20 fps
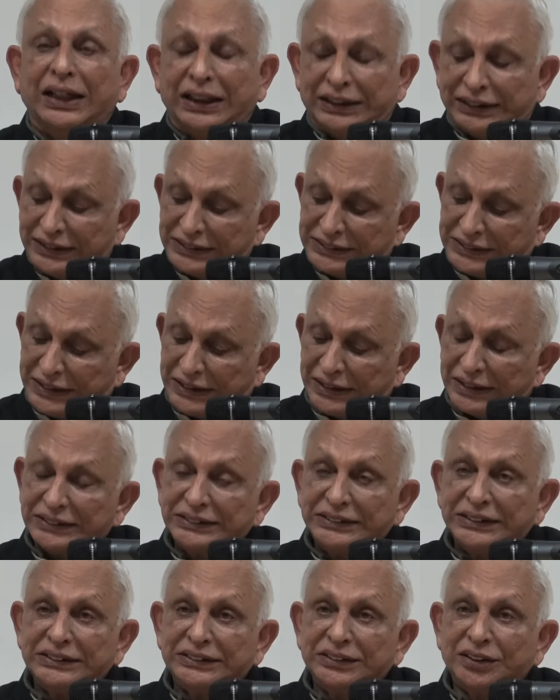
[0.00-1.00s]
and this
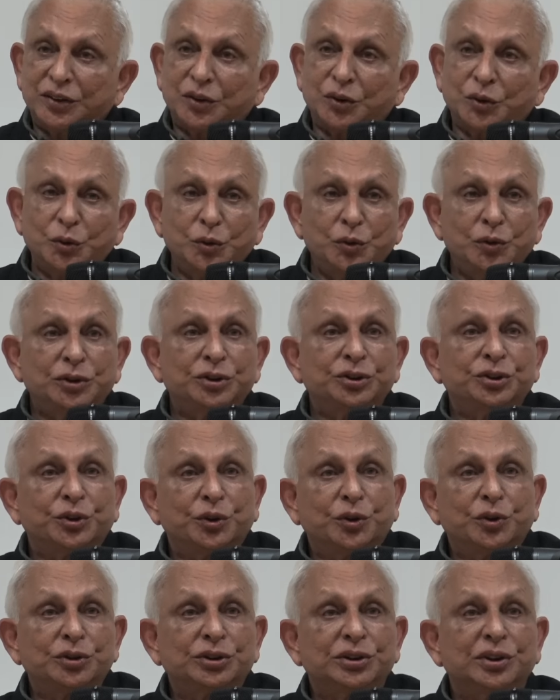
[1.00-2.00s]
energy is the root
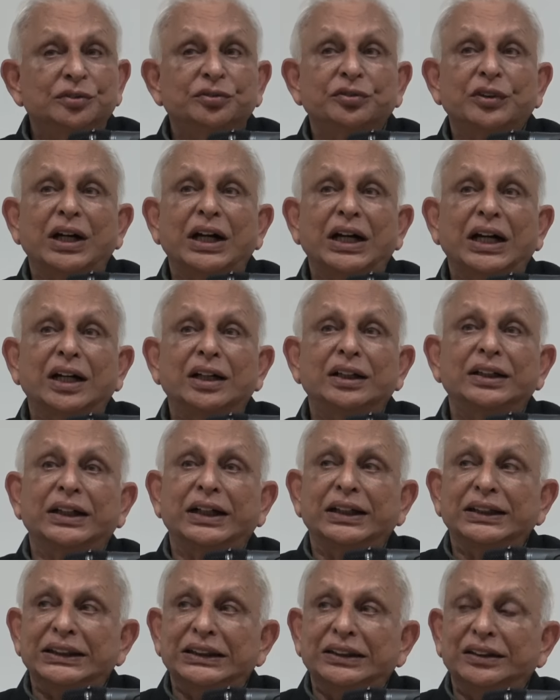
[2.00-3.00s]
source of
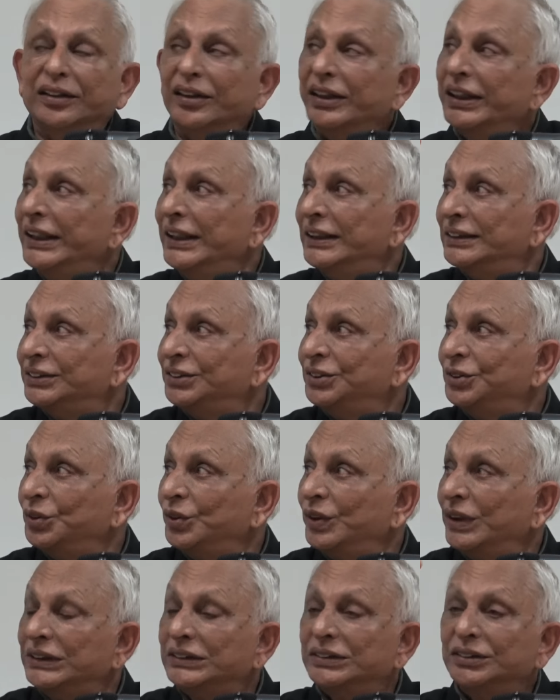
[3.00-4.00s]
our reach
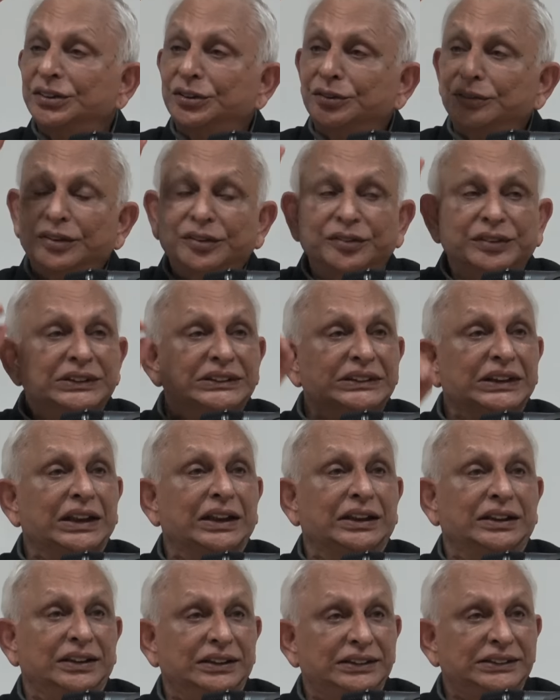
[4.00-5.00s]
towards the
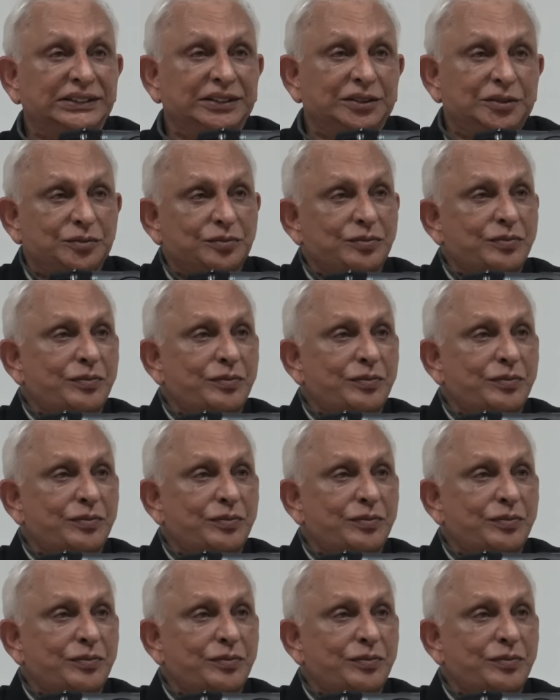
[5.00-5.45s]
universal energy.